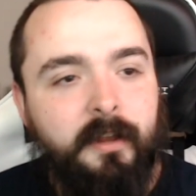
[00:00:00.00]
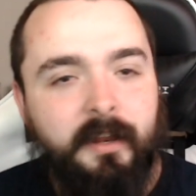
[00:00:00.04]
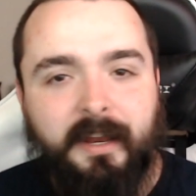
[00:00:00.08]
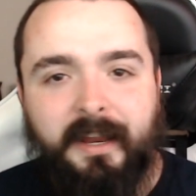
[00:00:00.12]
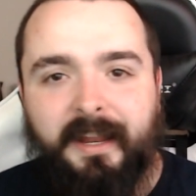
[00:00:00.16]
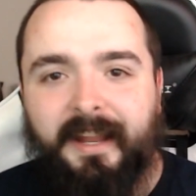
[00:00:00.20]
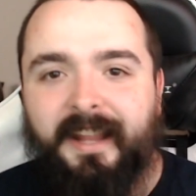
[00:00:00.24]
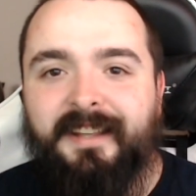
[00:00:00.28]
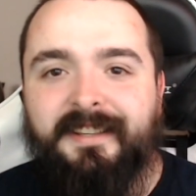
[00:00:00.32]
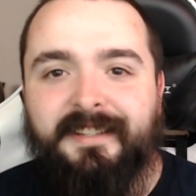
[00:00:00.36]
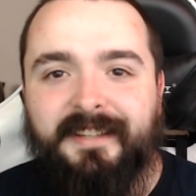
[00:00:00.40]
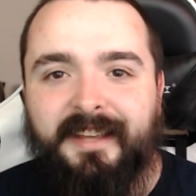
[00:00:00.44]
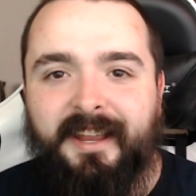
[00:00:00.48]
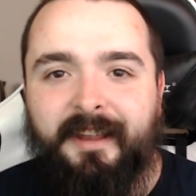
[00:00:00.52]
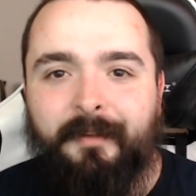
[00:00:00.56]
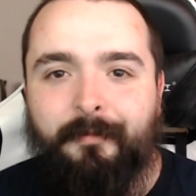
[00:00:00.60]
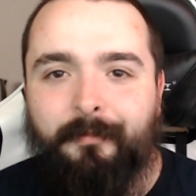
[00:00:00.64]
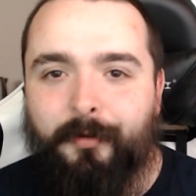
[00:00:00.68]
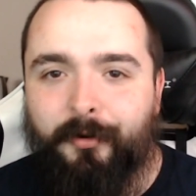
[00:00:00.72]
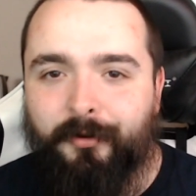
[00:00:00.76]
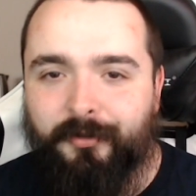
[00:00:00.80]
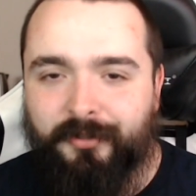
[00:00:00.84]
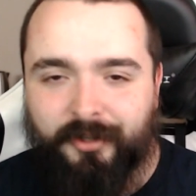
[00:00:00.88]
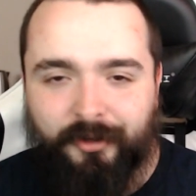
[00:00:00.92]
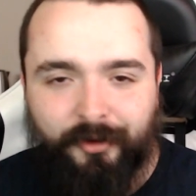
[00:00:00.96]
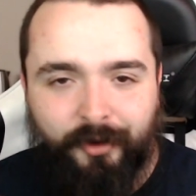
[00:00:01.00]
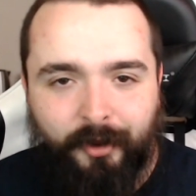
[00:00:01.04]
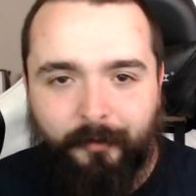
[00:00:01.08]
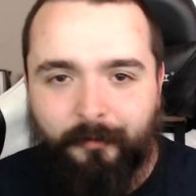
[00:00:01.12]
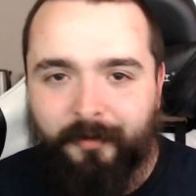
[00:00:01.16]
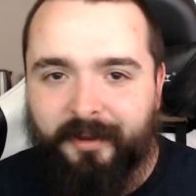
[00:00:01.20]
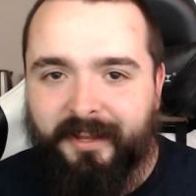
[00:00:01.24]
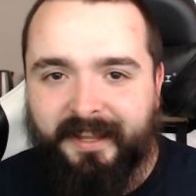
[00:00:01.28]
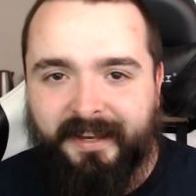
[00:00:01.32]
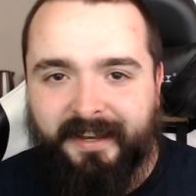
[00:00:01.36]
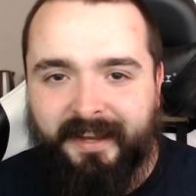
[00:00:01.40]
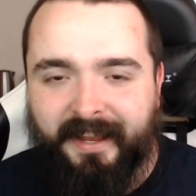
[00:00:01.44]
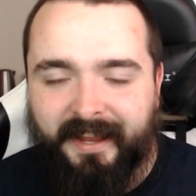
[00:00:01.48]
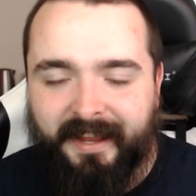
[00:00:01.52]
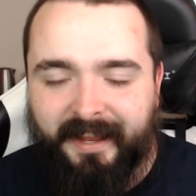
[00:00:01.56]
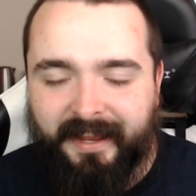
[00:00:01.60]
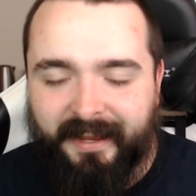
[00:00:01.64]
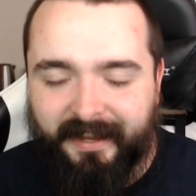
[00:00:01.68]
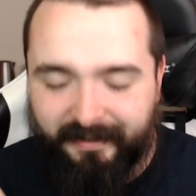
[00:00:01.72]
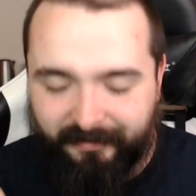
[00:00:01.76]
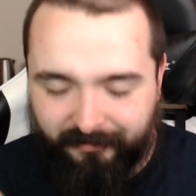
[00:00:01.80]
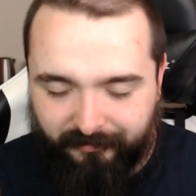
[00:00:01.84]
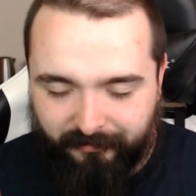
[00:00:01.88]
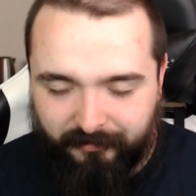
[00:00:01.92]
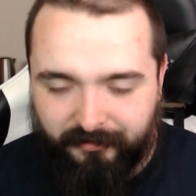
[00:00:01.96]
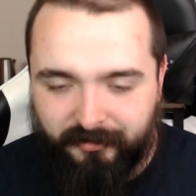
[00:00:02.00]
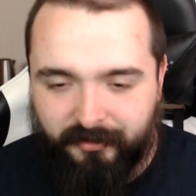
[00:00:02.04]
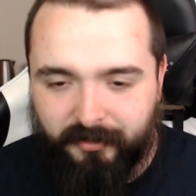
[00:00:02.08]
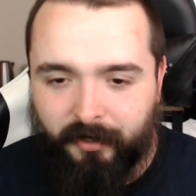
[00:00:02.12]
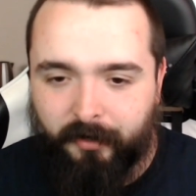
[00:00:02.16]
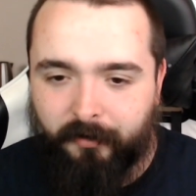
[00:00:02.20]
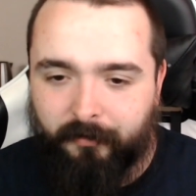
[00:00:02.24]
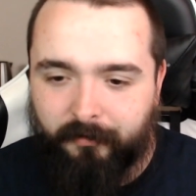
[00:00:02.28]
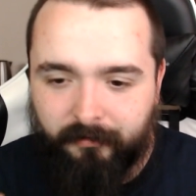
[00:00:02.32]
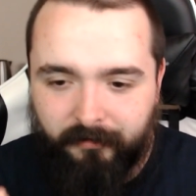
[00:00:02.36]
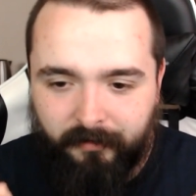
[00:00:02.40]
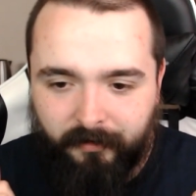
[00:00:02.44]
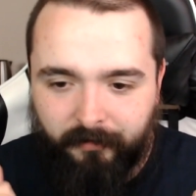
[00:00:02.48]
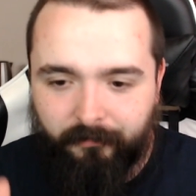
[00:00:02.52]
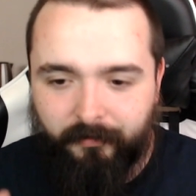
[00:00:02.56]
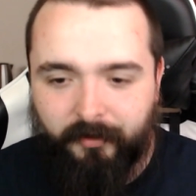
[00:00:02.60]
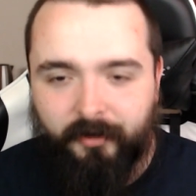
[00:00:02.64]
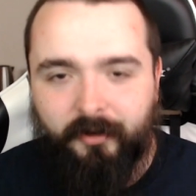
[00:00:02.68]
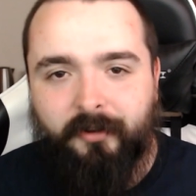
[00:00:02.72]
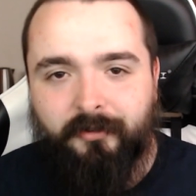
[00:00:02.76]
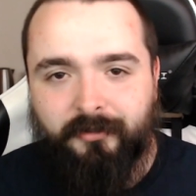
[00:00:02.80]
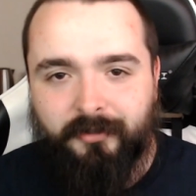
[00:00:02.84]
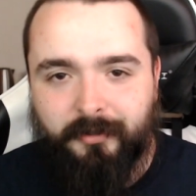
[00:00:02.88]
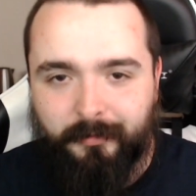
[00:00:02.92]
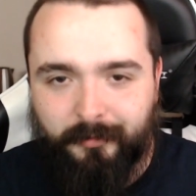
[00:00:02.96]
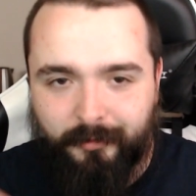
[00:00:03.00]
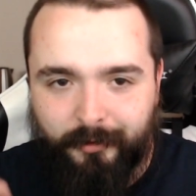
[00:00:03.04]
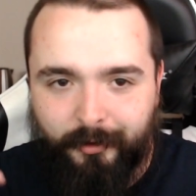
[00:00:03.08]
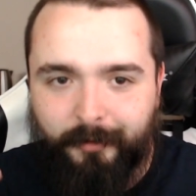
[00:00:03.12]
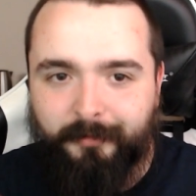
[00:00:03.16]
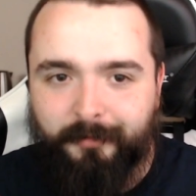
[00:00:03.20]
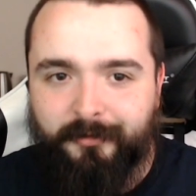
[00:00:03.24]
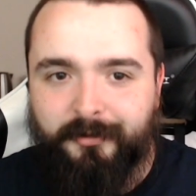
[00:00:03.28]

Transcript: let's hit it, boys. I know we can hit it. So if you're not subscribed,